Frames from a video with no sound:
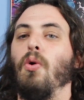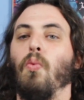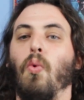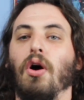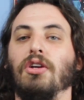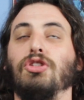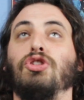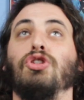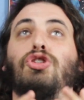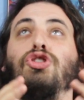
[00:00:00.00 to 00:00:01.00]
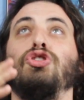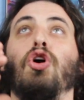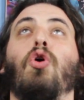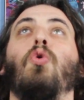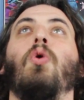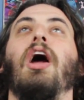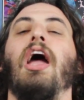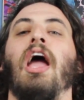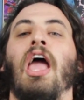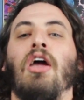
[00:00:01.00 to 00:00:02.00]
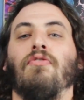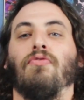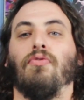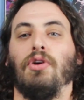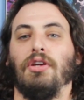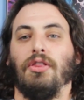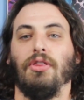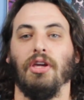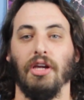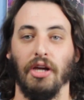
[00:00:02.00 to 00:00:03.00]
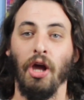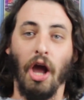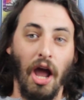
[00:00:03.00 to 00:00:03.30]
was to show everything